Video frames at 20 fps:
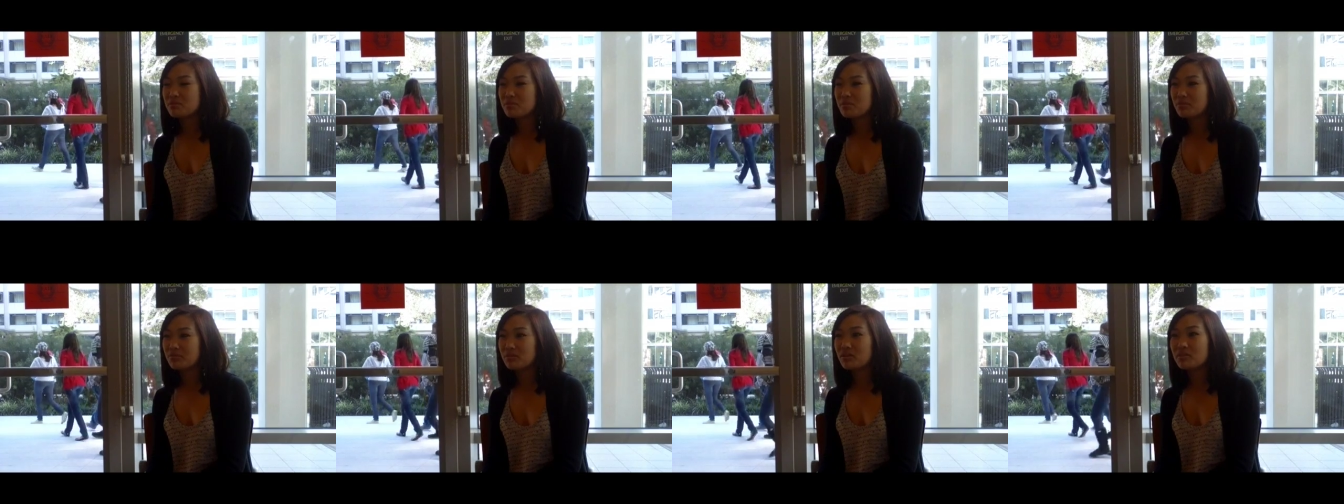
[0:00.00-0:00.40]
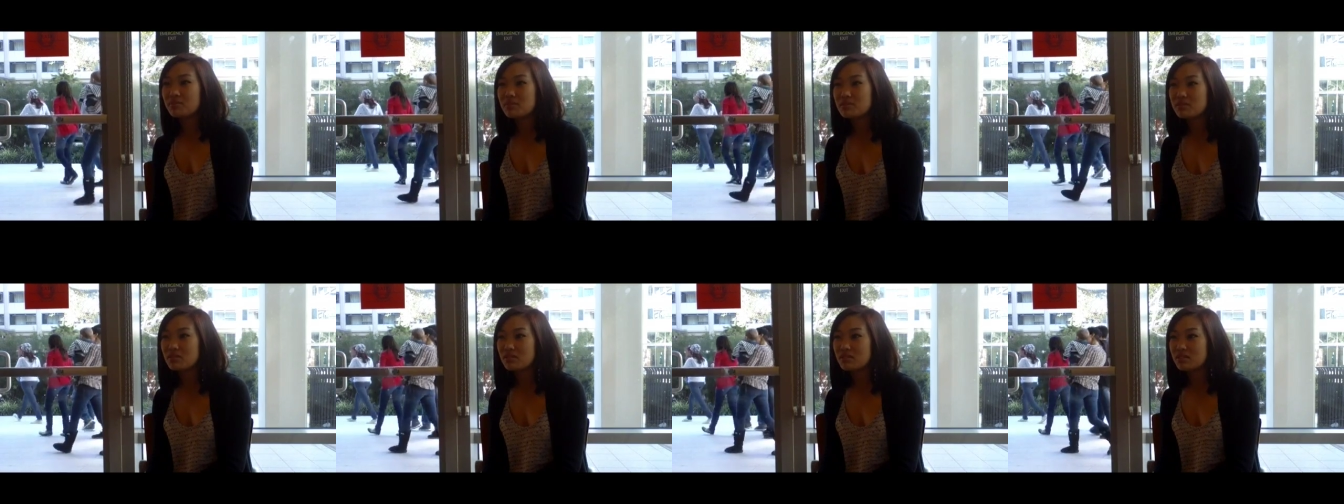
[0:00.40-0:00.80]
me to speak
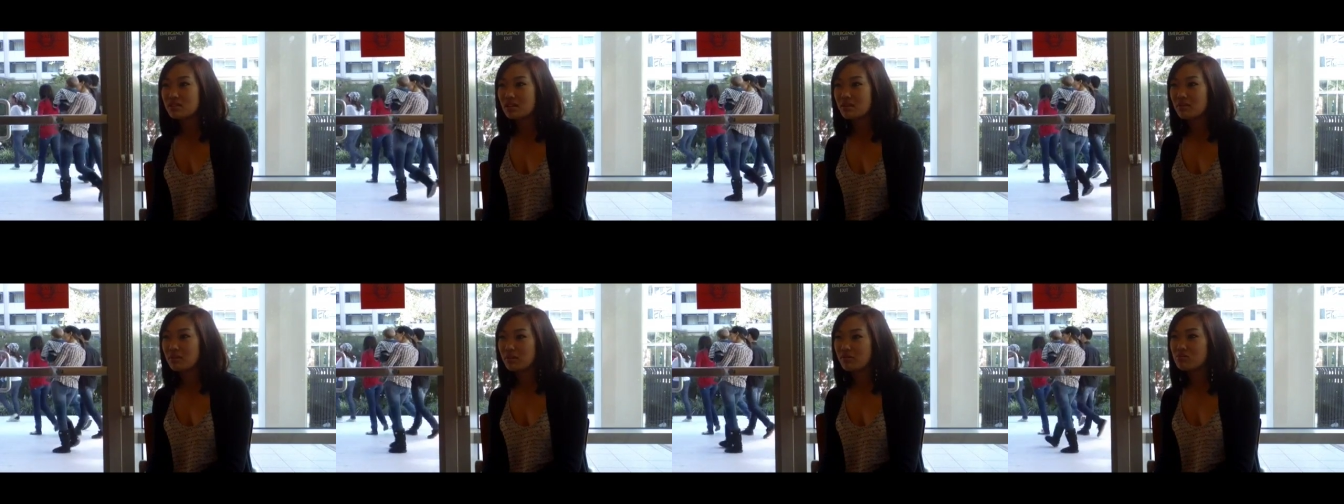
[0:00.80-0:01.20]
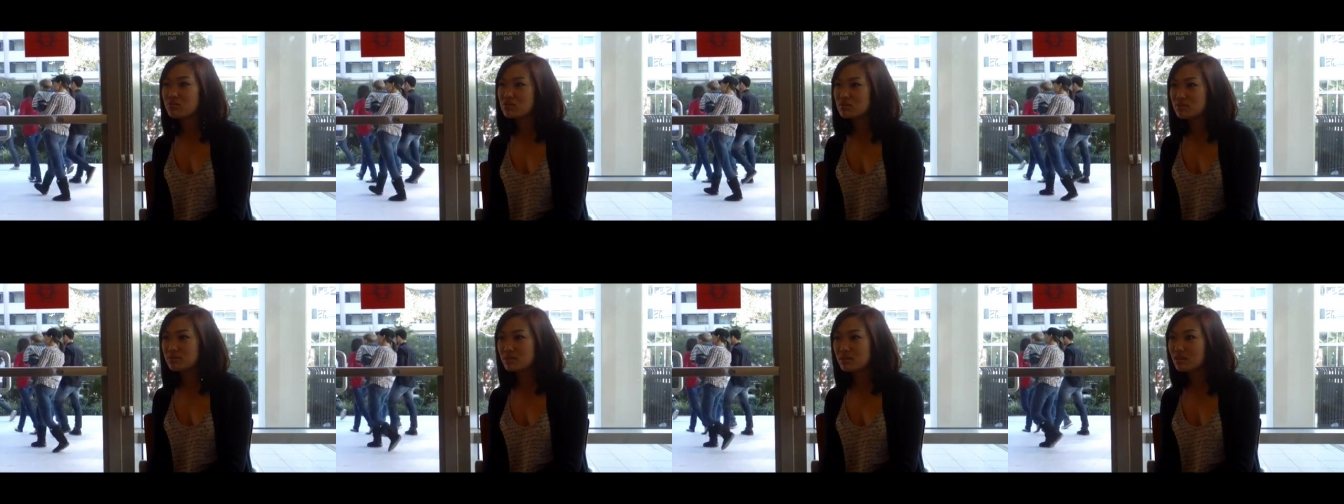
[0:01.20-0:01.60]
Vietnamese all the time? Like,
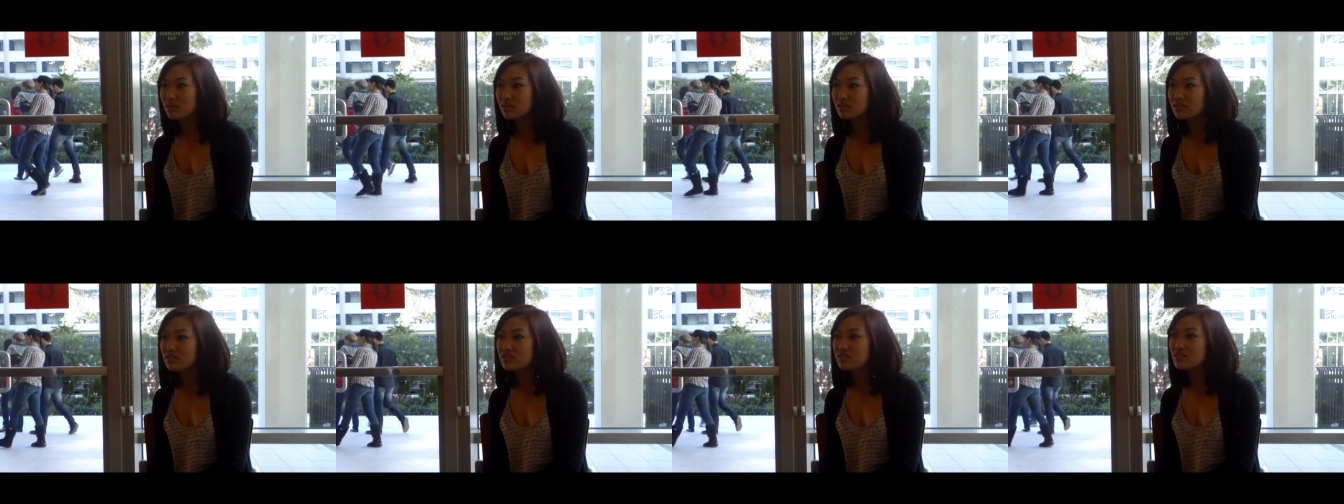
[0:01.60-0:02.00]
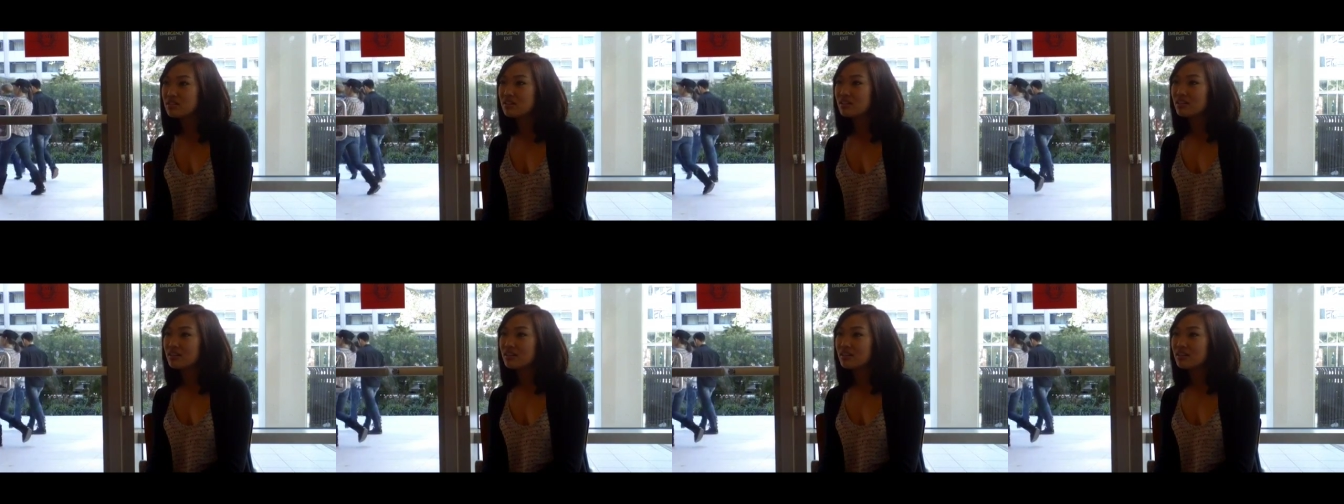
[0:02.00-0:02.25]
everyone speaks English.